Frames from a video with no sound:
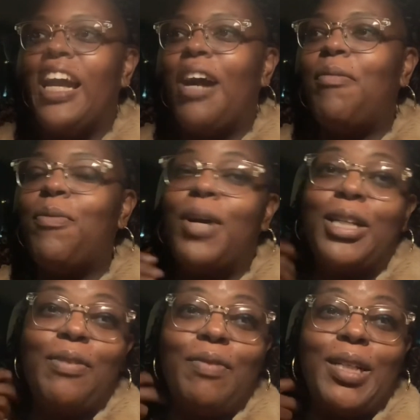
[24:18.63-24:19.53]
I've been
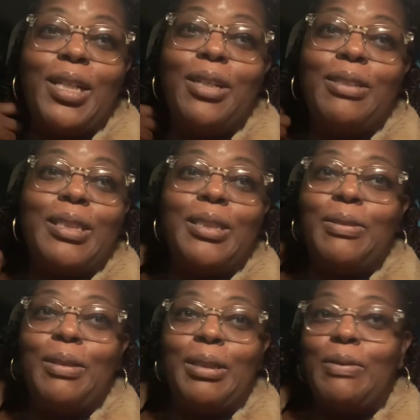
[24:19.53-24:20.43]
watching videos and
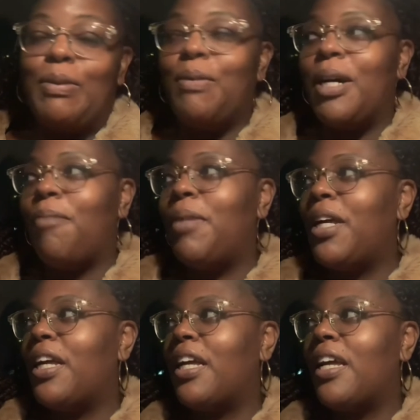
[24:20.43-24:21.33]
doing this for a while, but
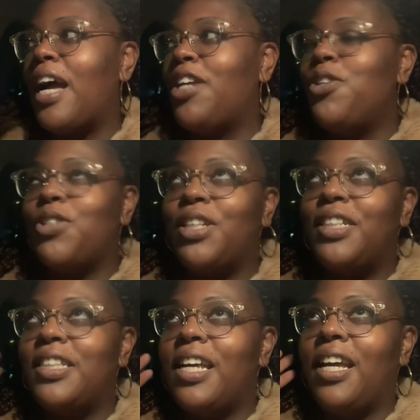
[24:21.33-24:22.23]
I usually
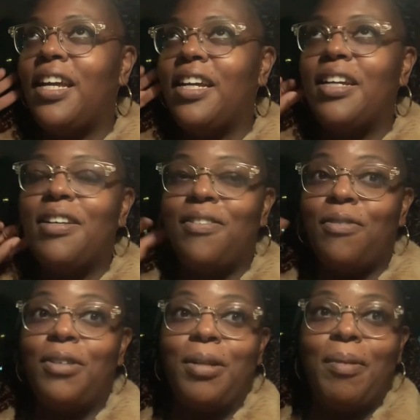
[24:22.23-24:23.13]
stay
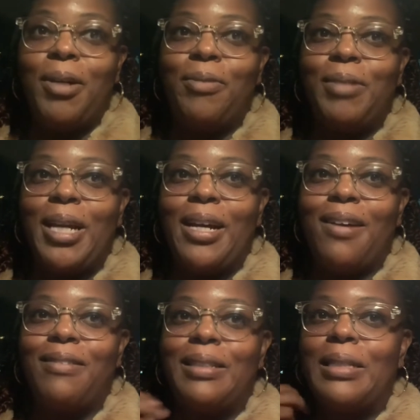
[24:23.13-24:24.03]
near my
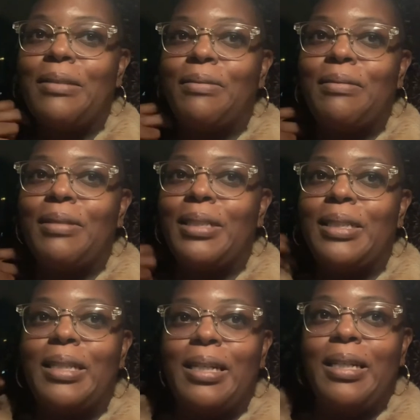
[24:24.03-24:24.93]
hometown, so
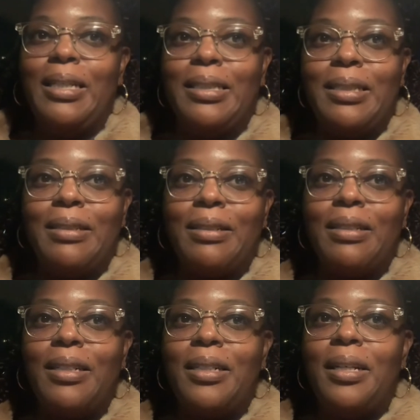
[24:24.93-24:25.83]
it's easier
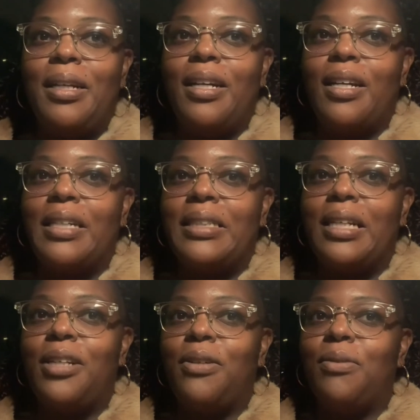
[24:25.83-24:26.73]
because I
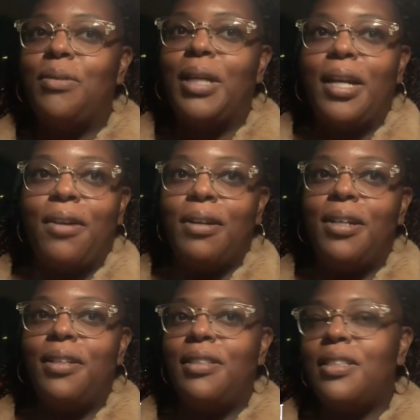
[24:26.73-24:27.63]
know the
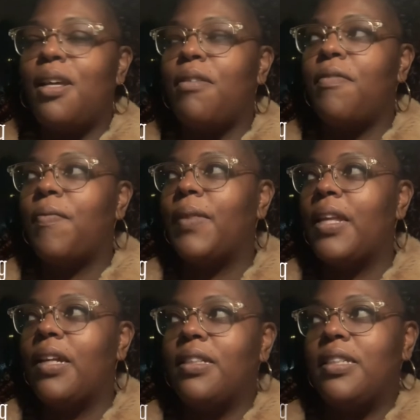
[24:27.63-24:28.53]
area and stuff.
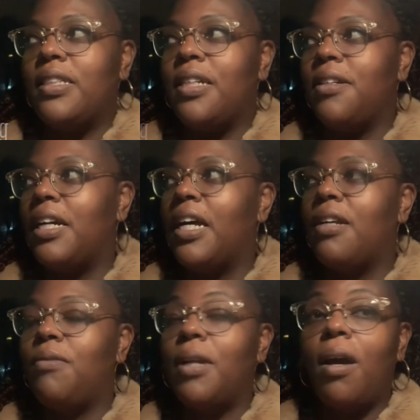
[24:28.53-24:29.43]
This area I
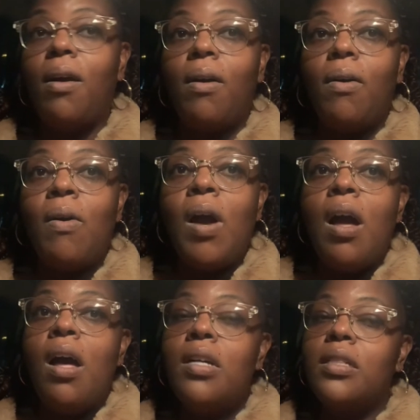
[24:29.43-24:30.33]
don't know,
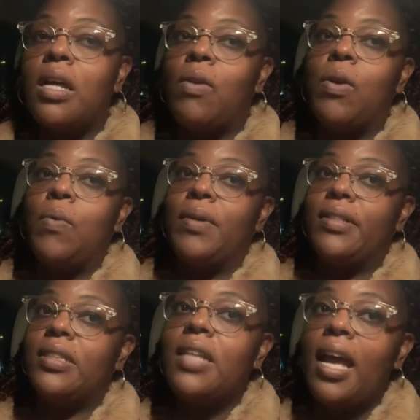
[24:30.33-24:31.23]
so I don't know where to
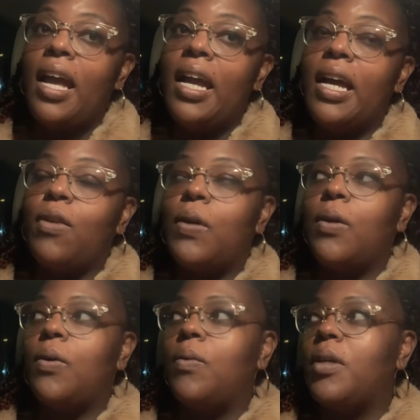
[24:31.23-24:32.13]
stay. I don't
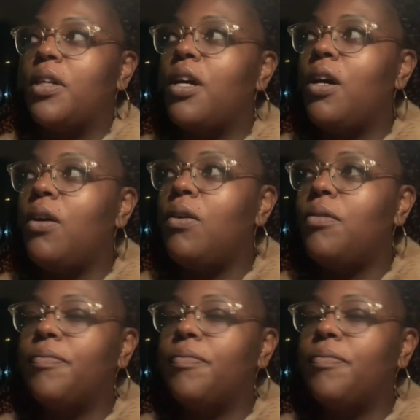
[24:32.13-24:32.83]
know where to go.